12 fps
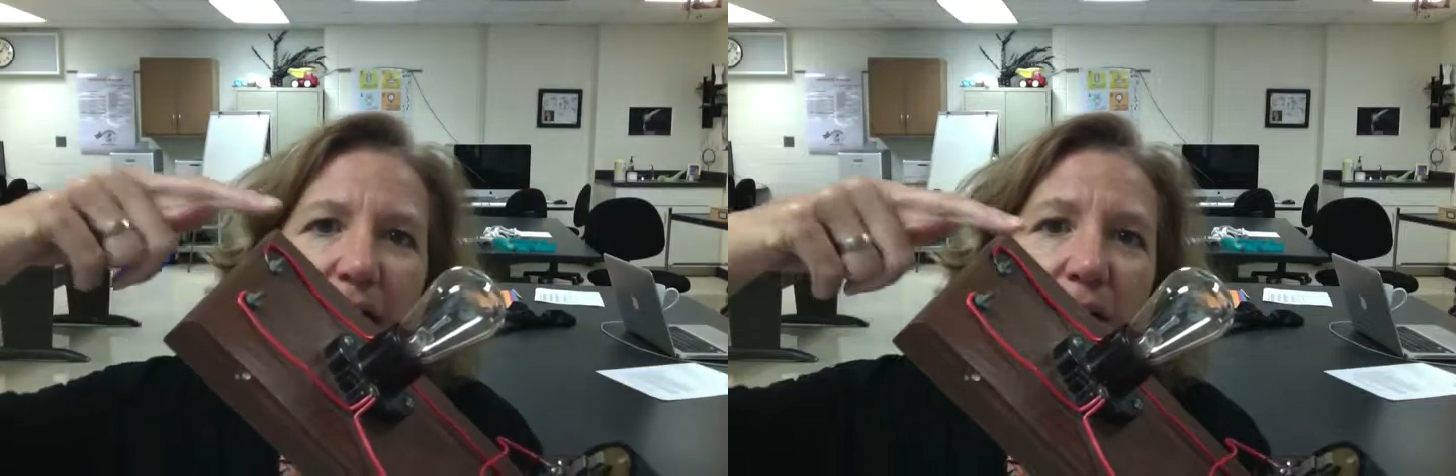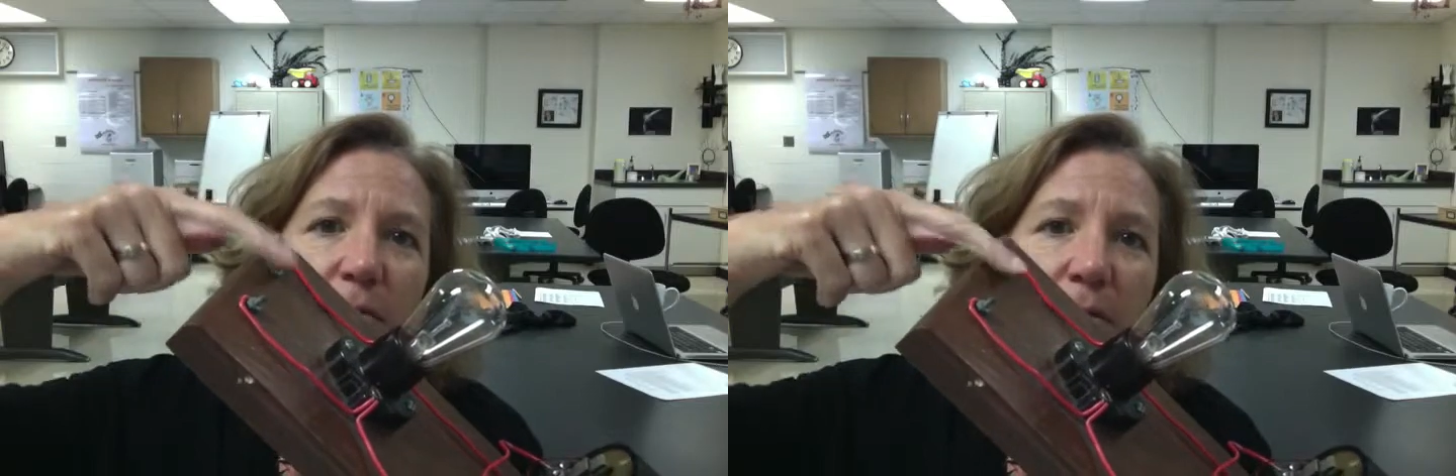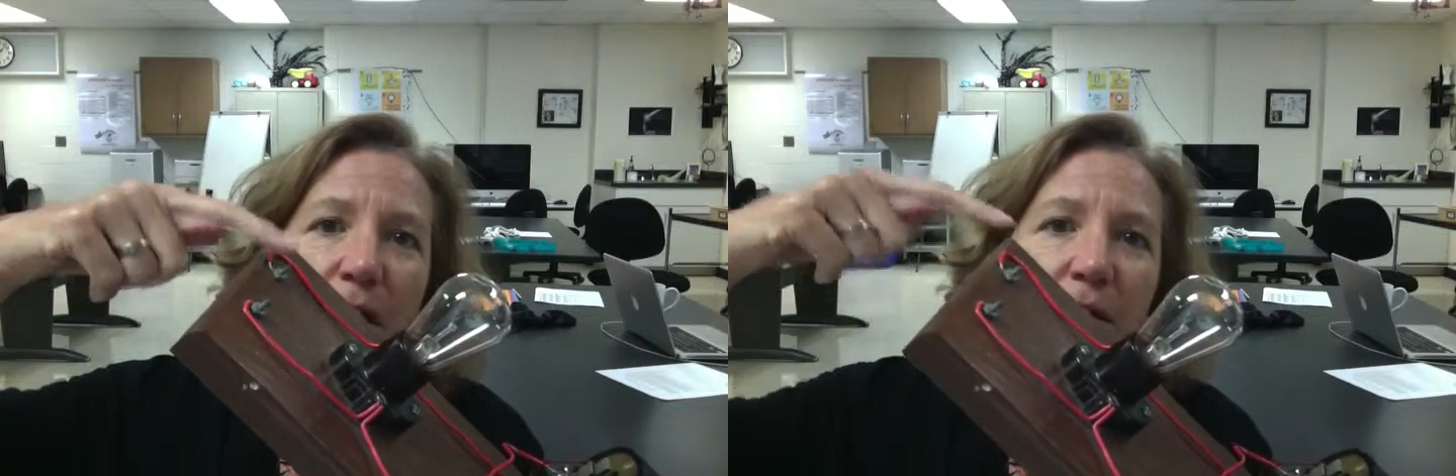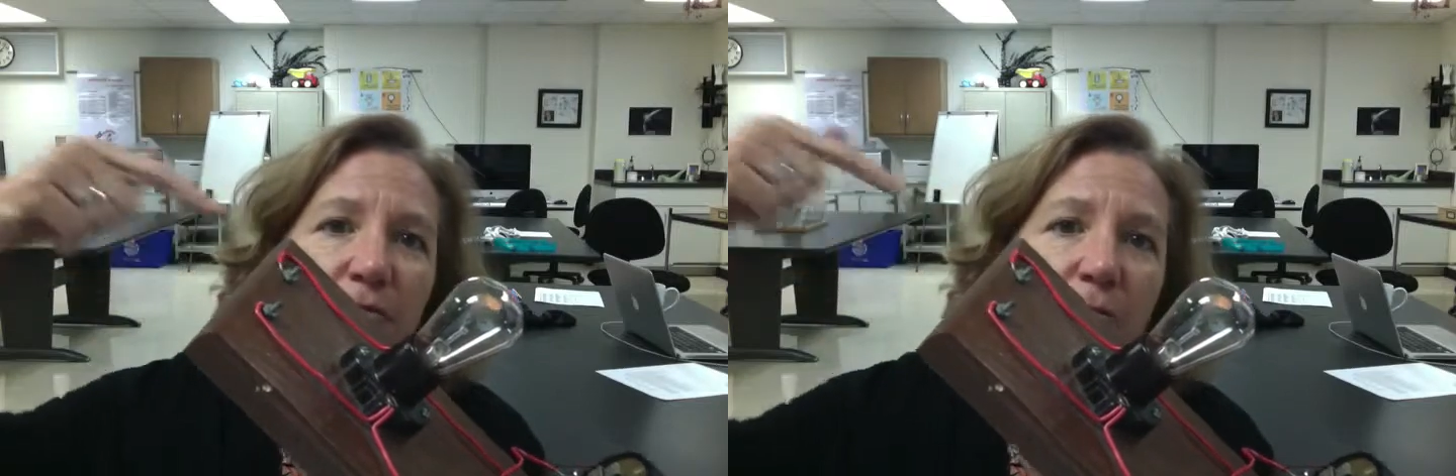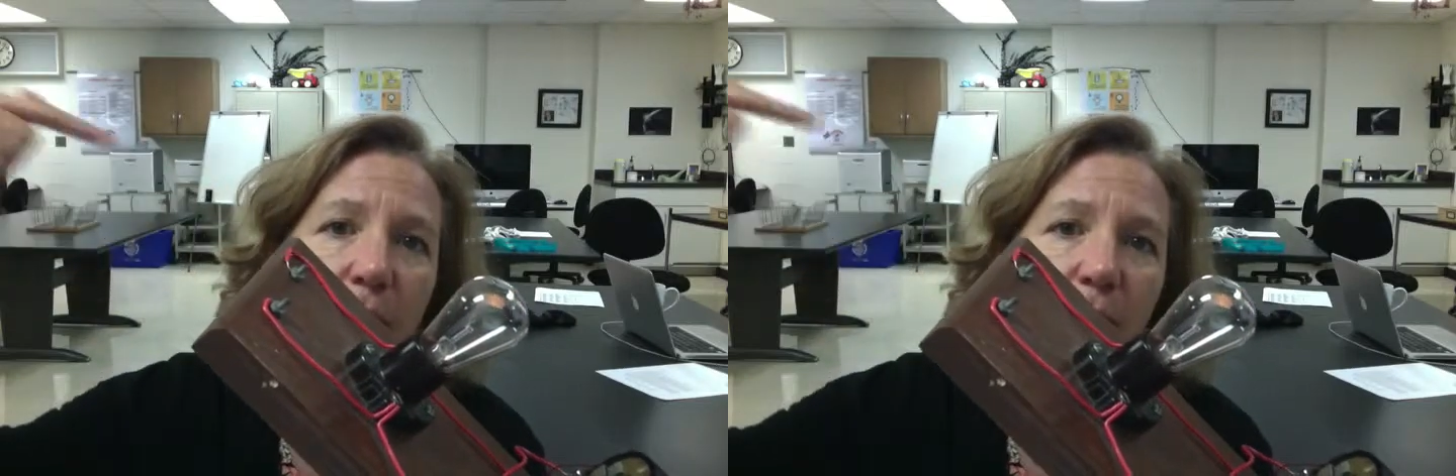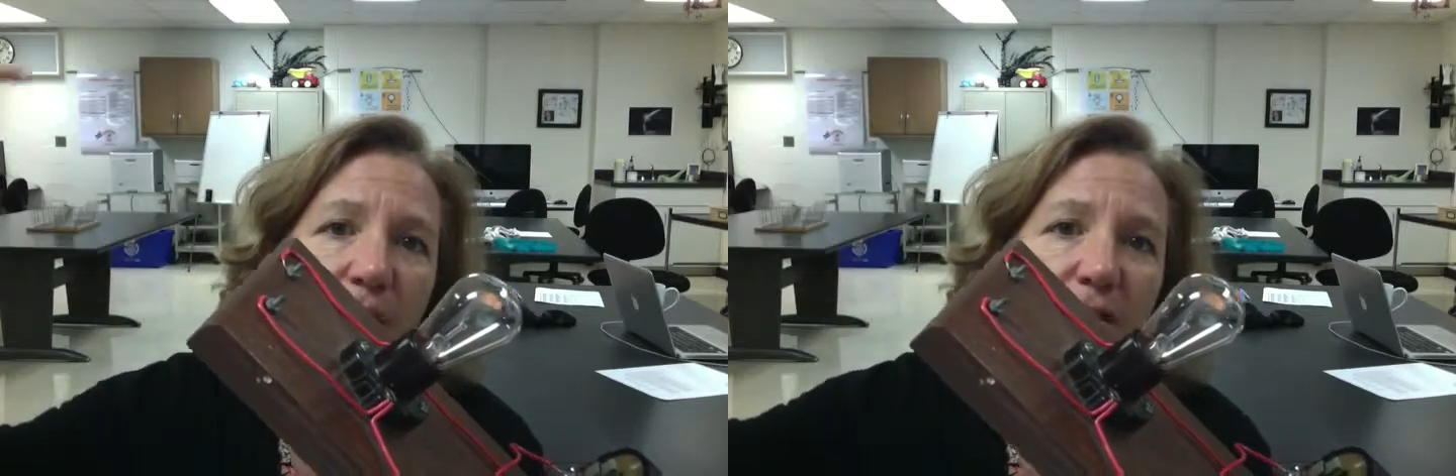and we all
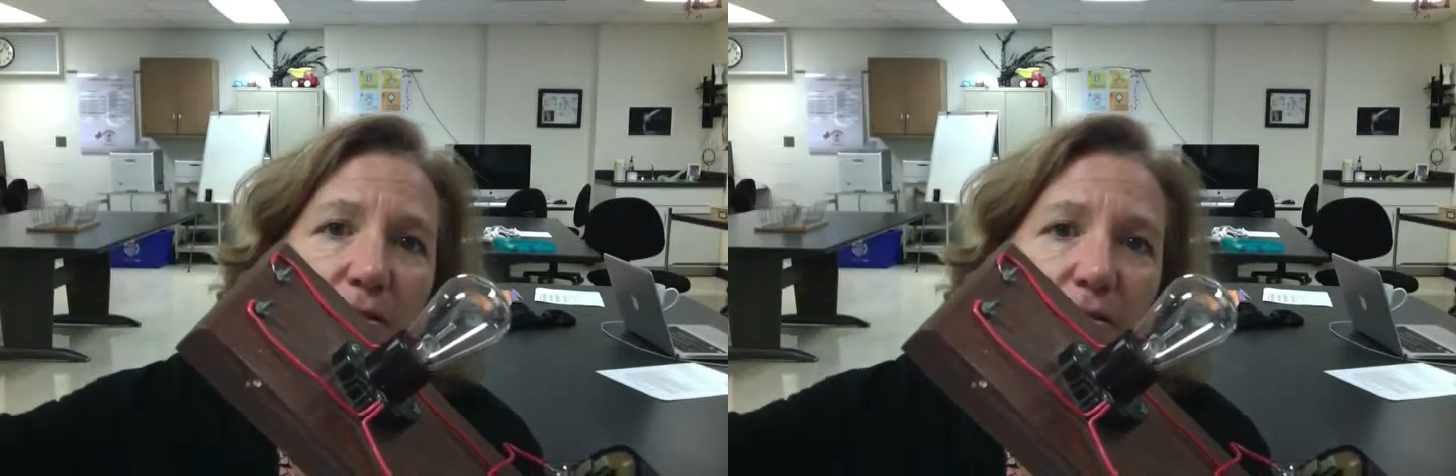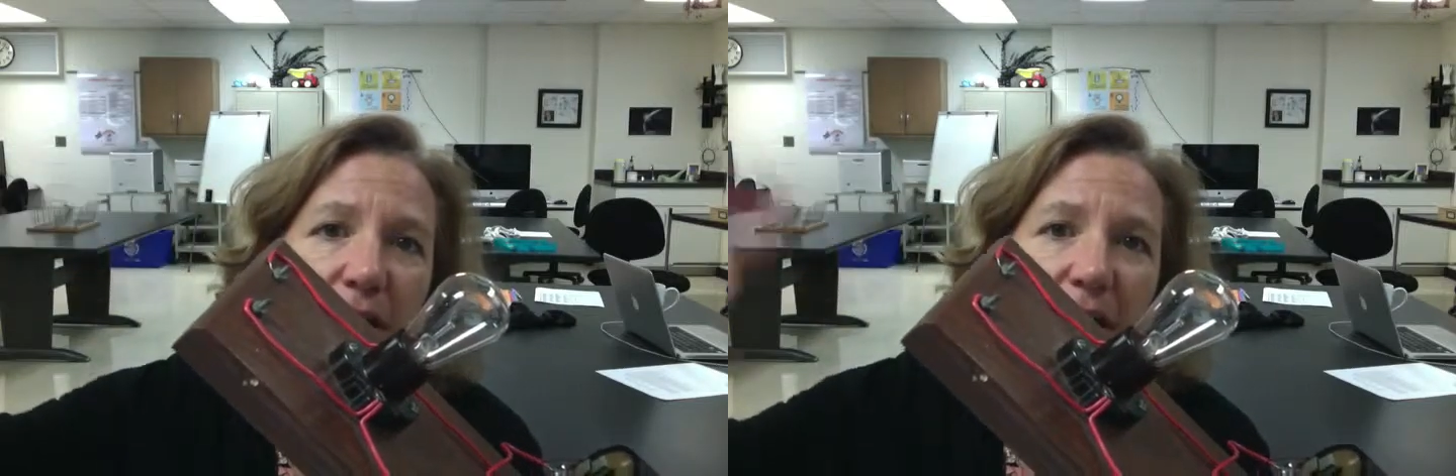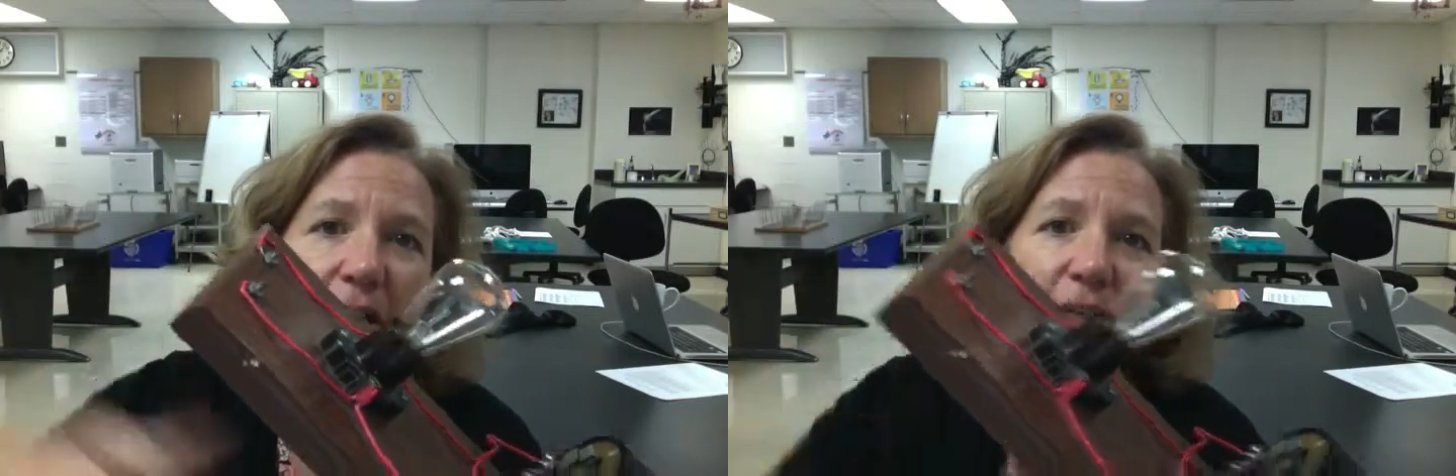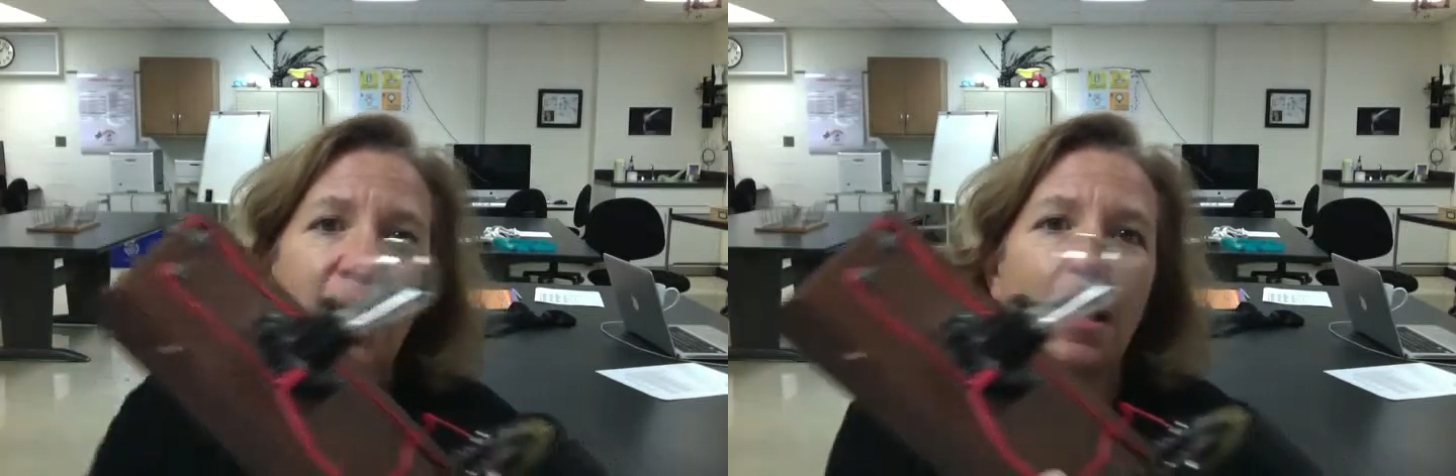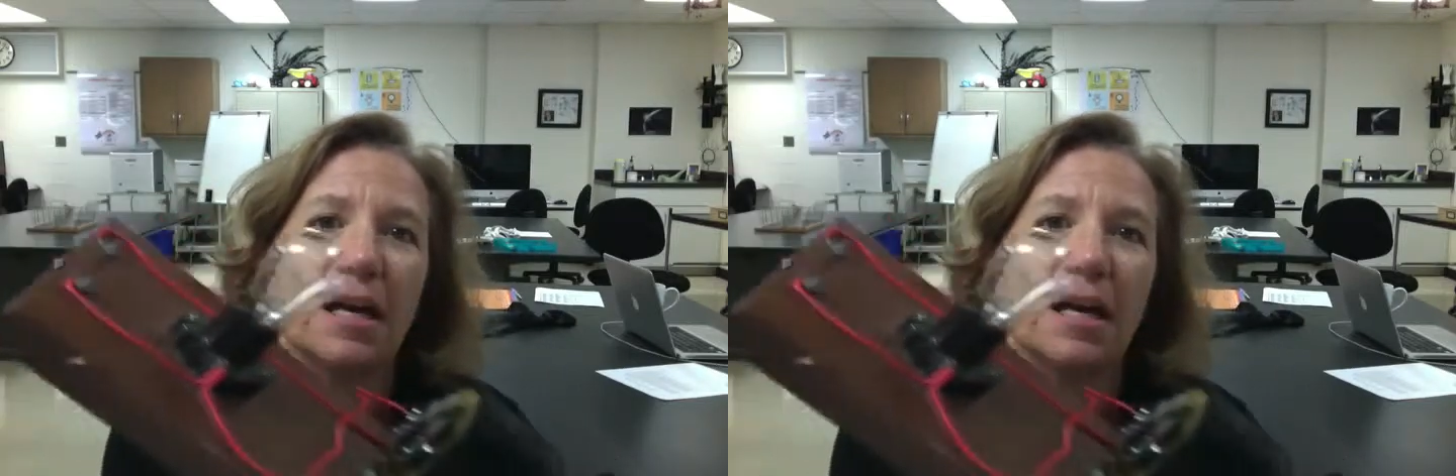form a circuit.